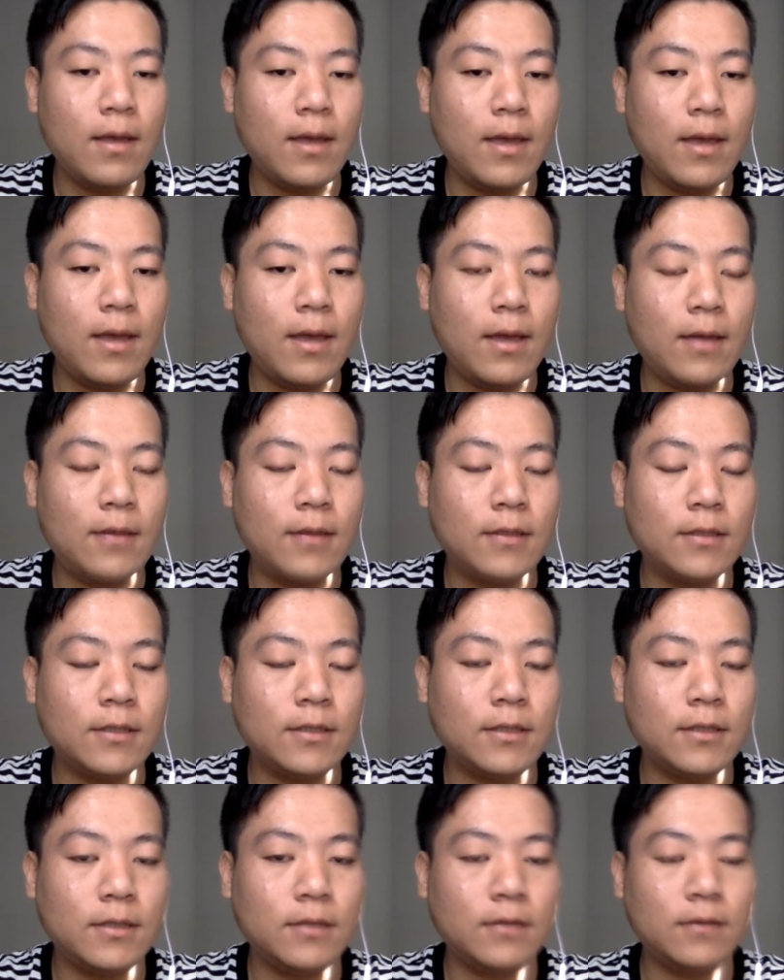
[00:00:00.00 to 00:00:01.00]

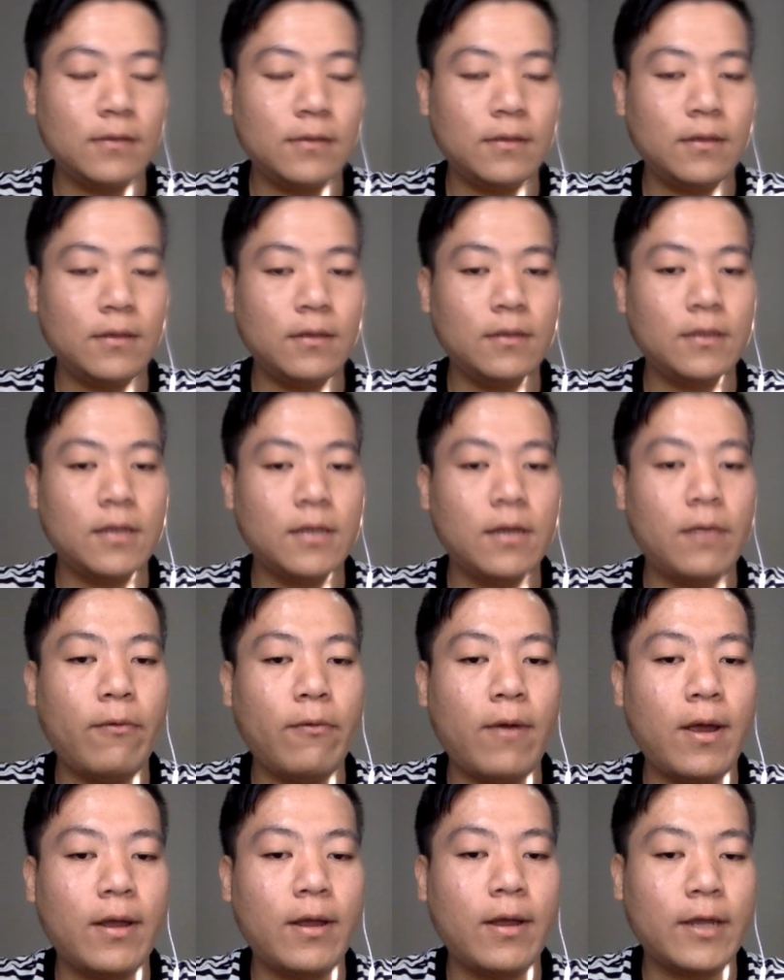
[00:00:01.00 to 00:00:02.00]
And
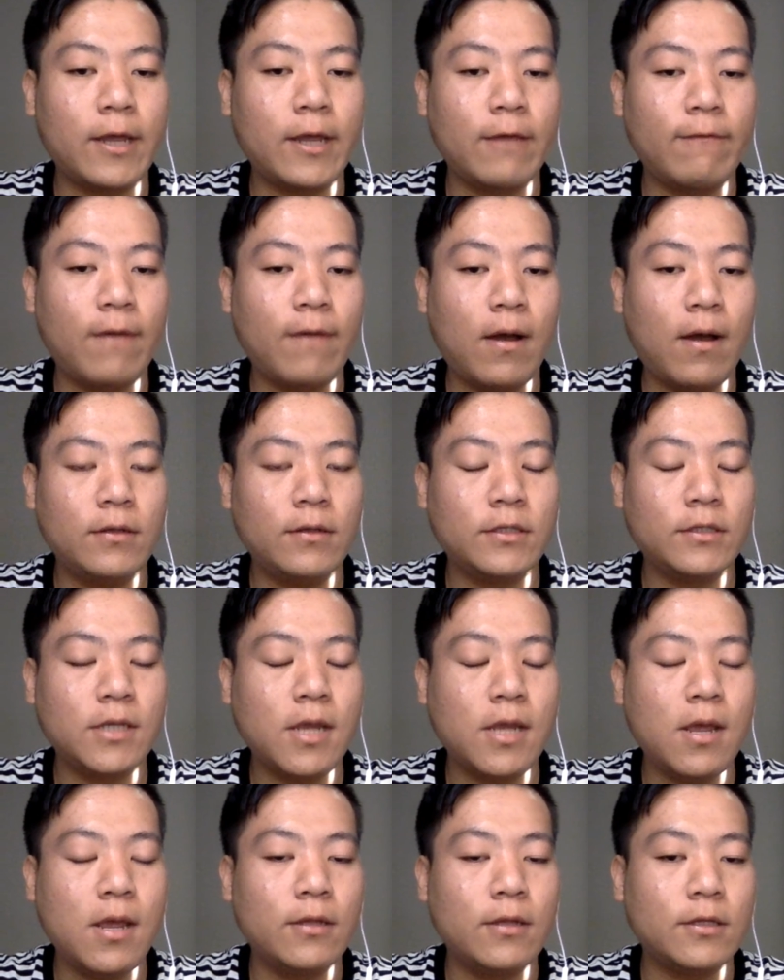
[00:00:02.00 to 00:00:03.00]
someone gave out
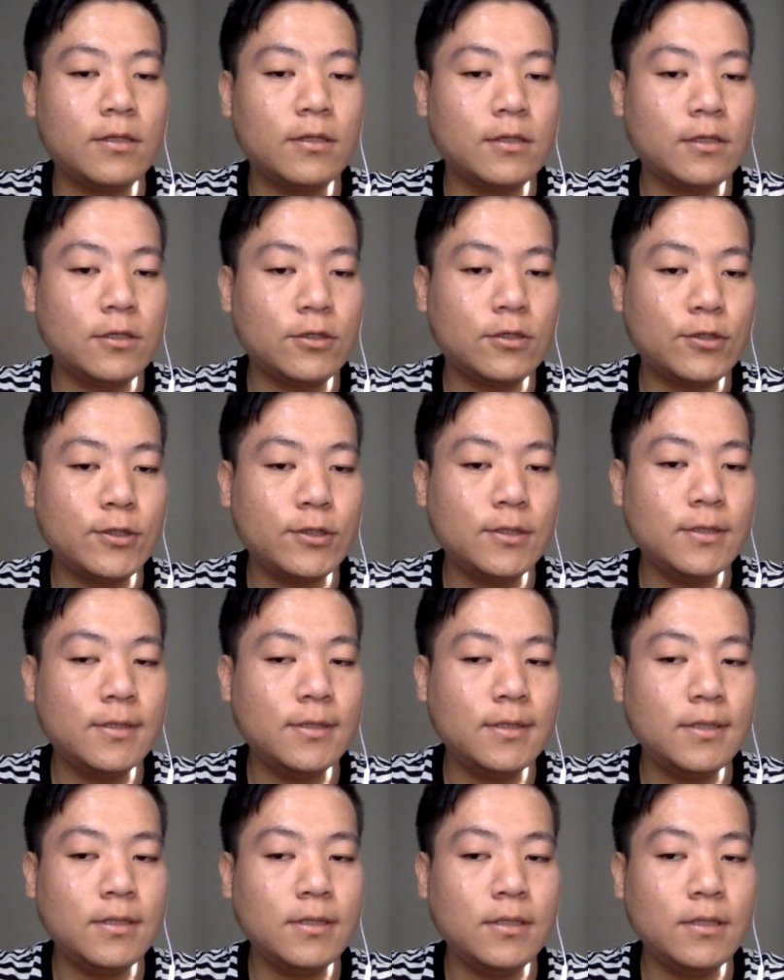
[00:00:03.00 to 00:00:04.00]
the
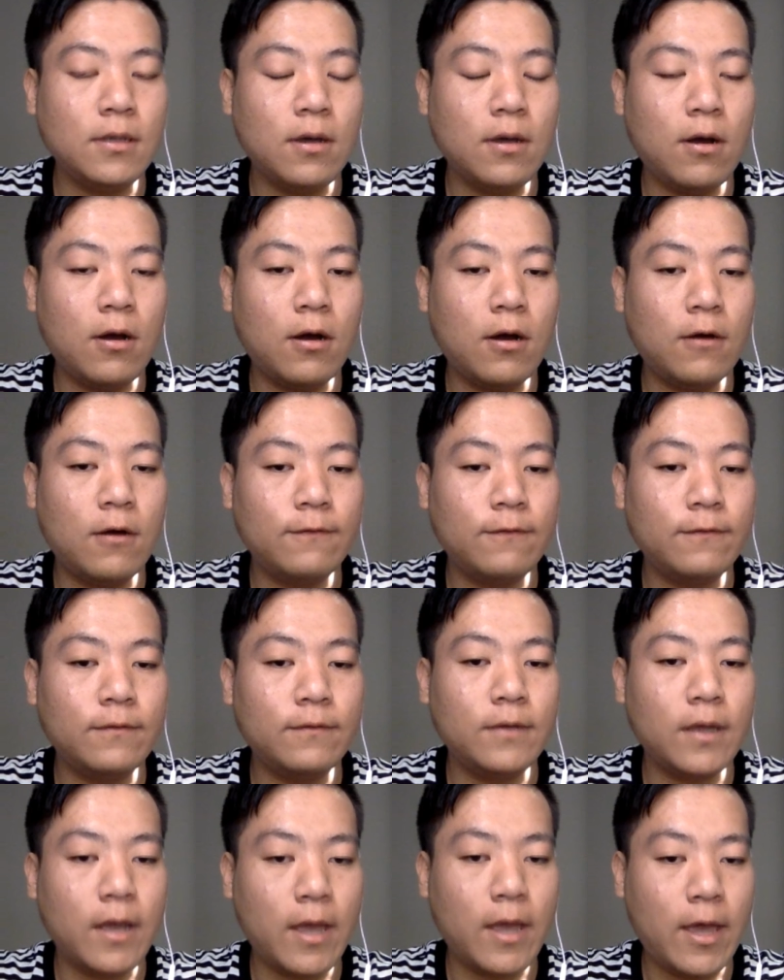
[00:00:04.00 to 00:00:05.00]
GCD of
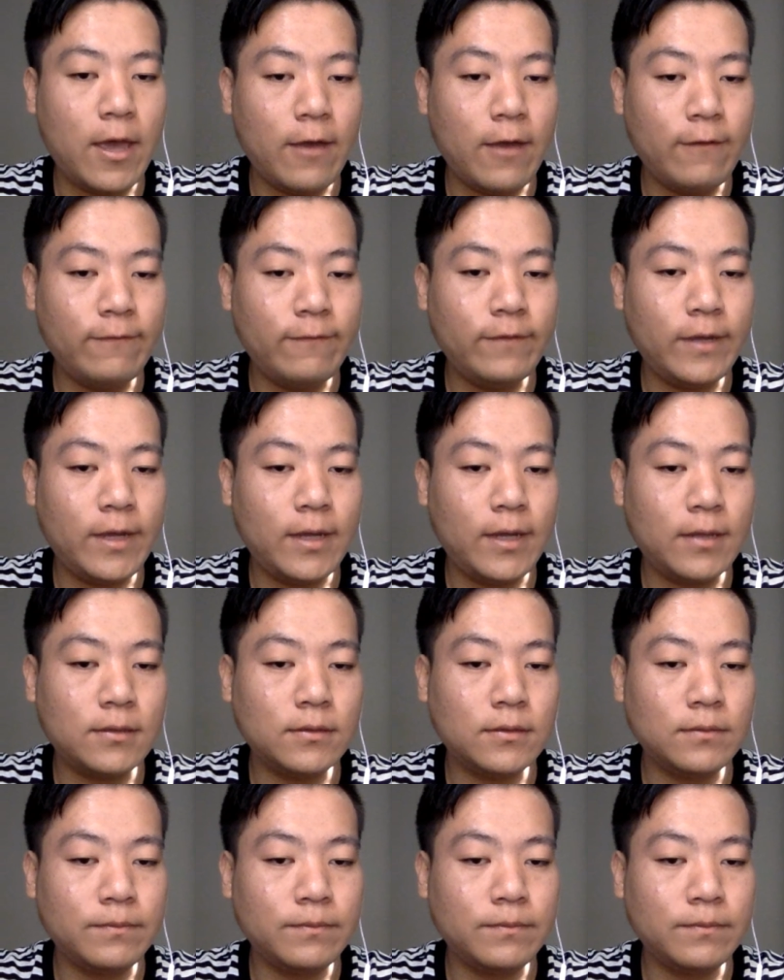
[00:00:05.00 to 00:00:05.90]
Fn